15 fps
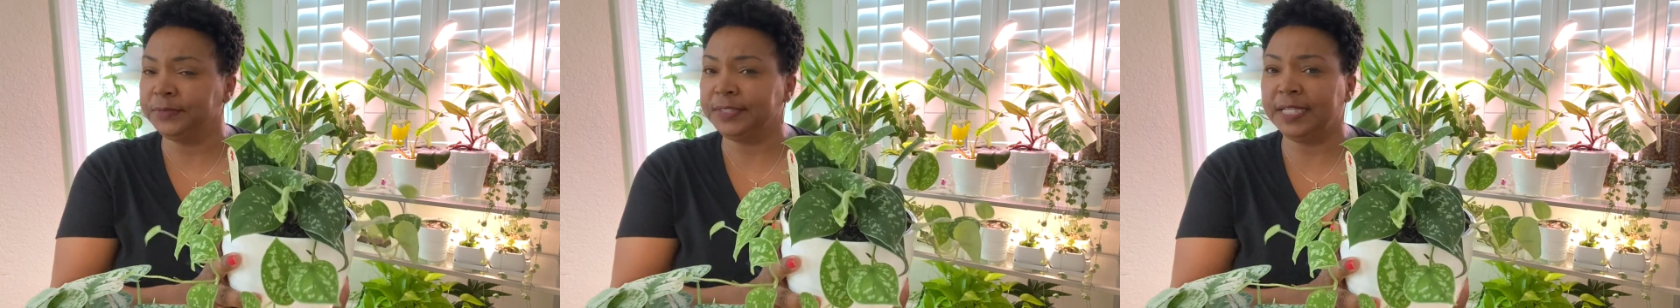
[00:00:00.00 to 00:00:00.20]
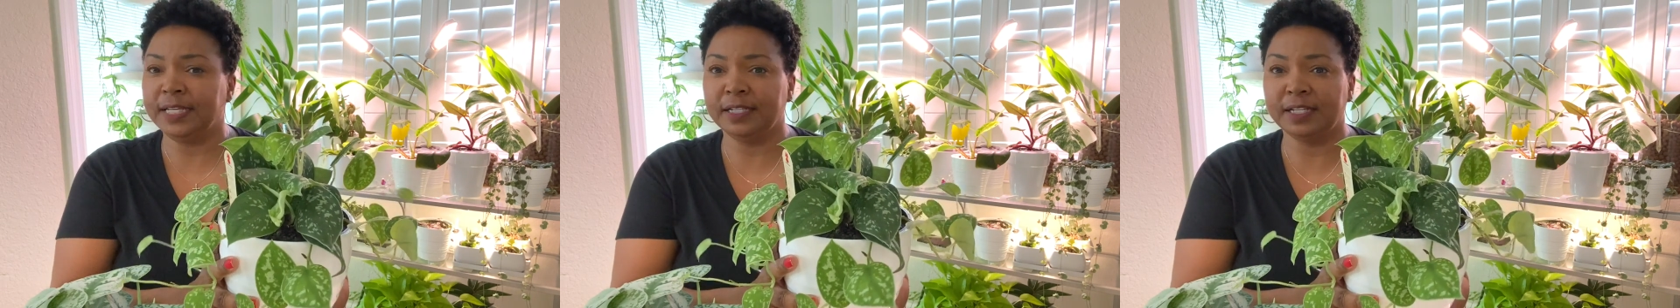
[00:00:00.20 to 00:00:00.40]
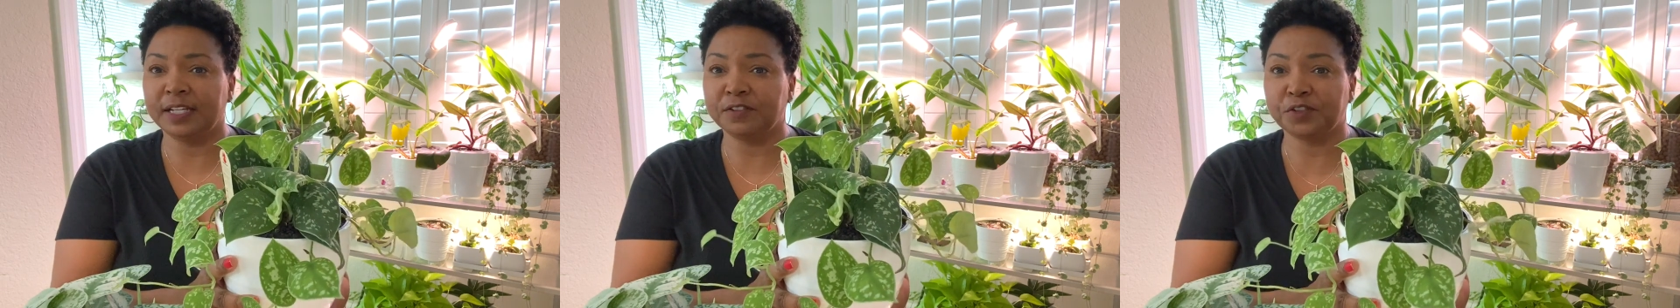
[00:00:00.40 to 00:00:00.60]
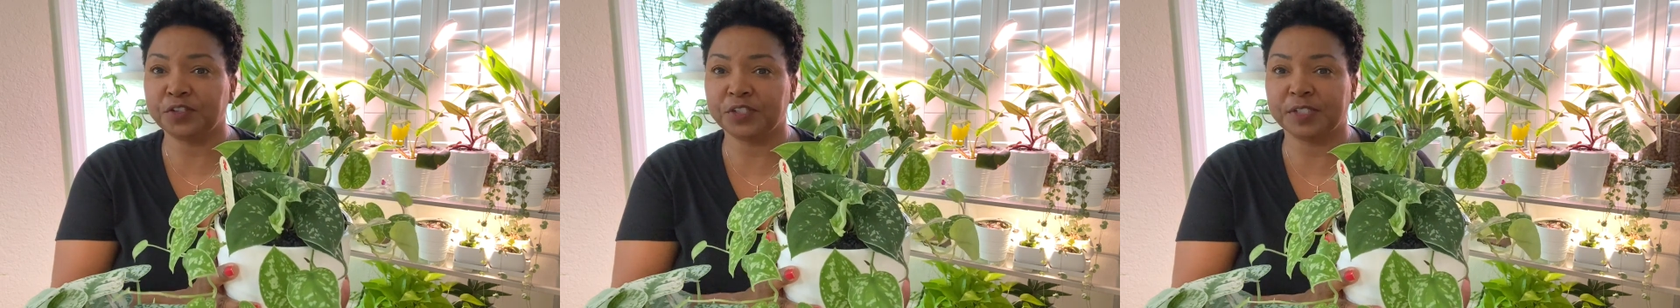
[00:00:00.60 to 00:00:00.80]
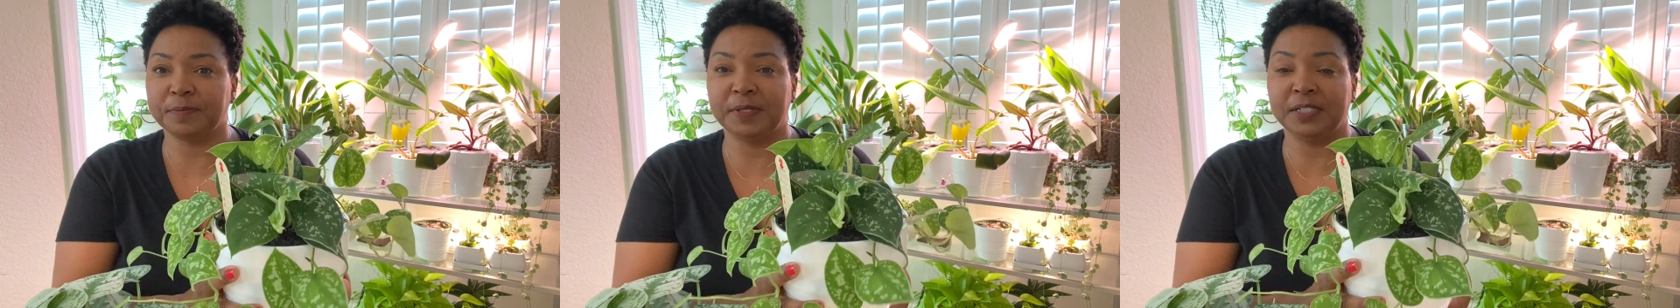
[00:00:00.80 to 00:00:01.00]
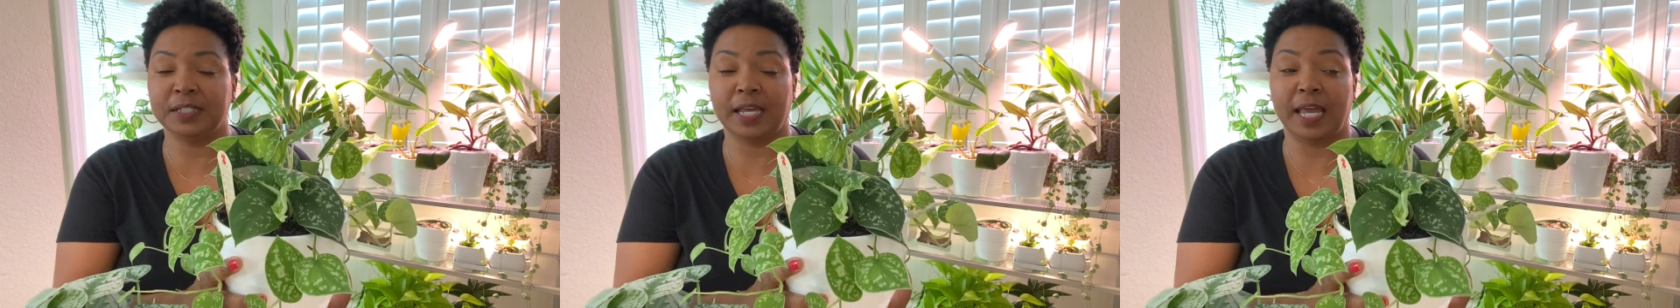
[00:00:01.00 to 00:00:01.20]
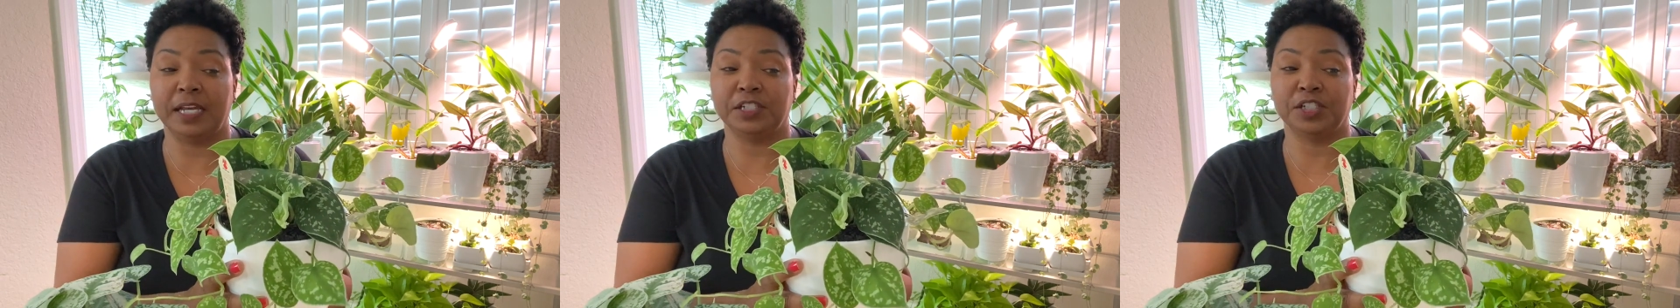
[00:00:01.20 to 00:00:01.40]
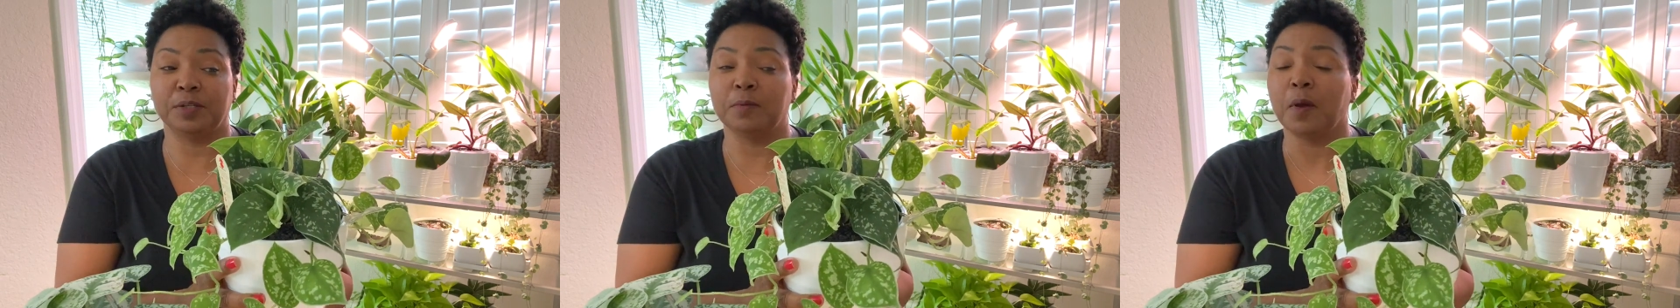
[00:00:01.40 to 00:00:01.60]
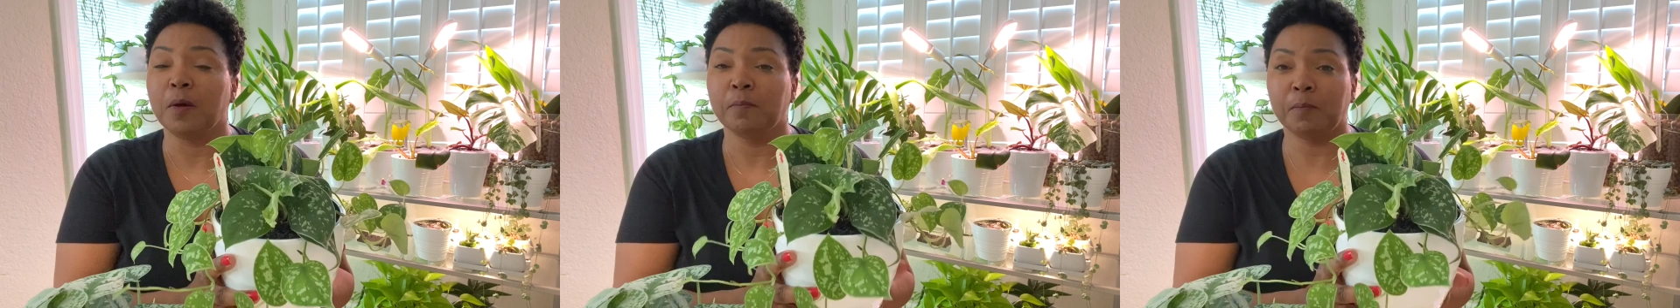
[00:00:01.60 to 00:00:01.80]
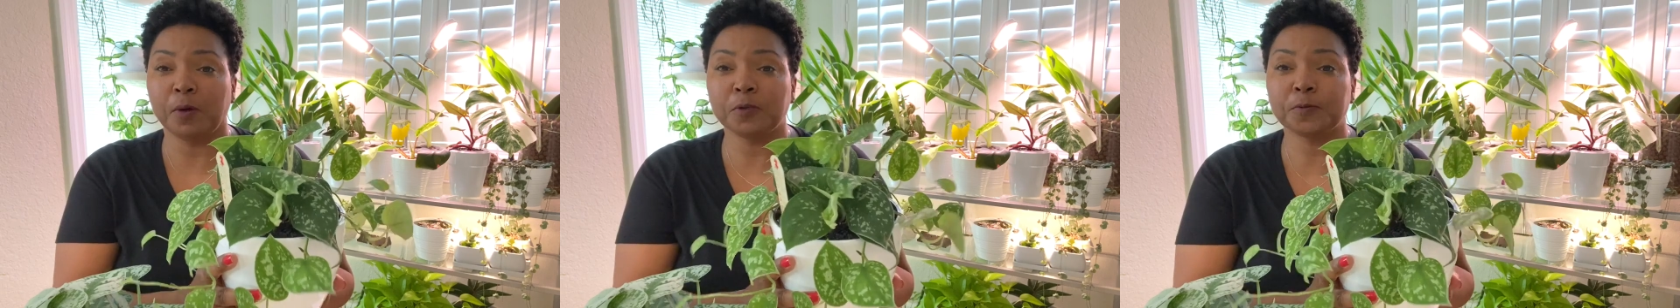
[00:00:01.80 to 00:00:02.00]
it gives you some indication.
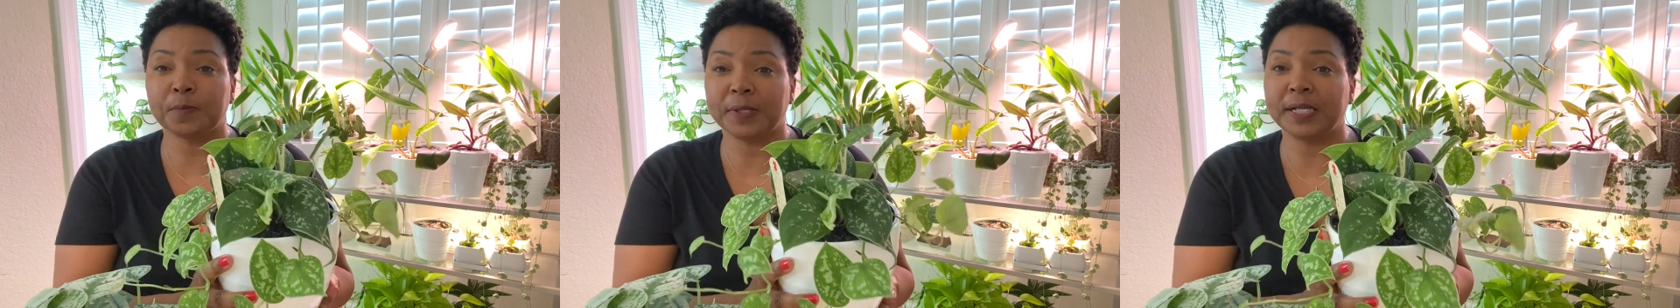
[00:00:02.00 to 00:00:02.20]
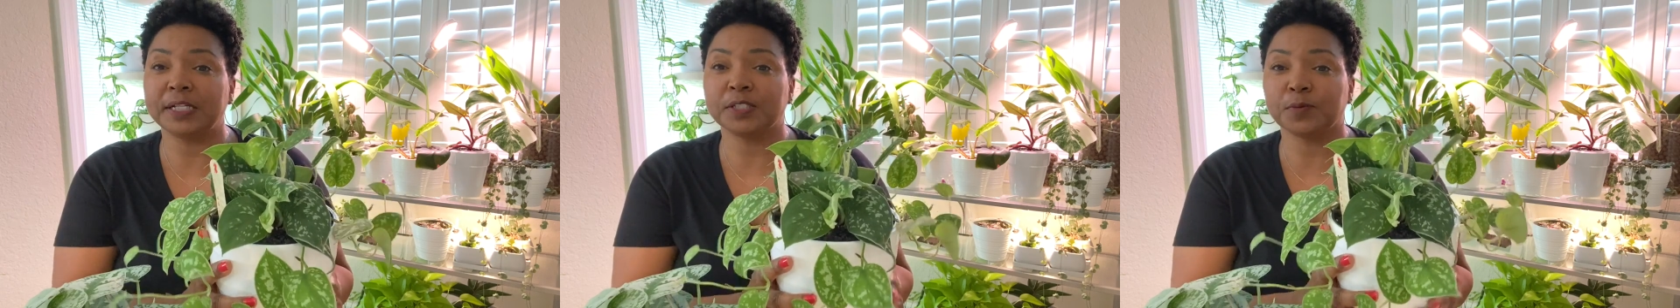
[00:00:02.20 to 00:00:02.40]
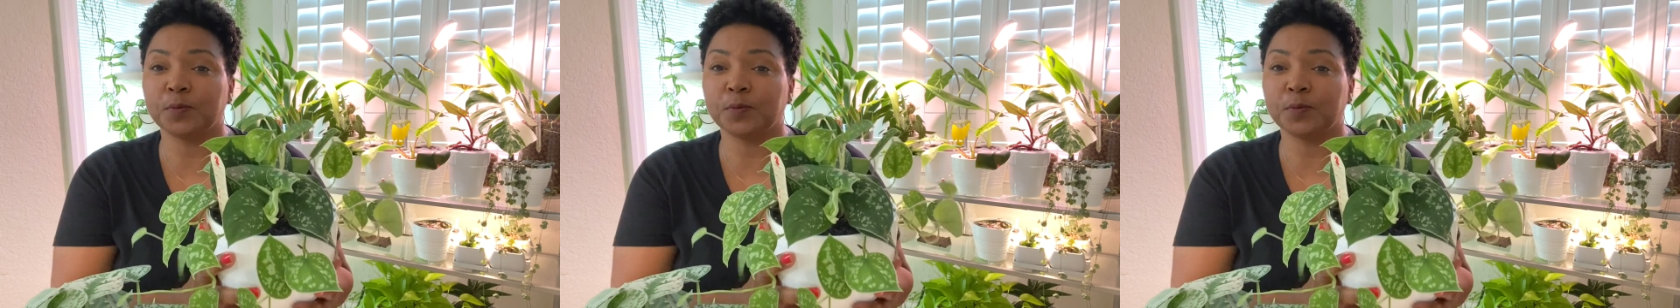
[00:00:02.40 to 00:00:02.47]
Most plants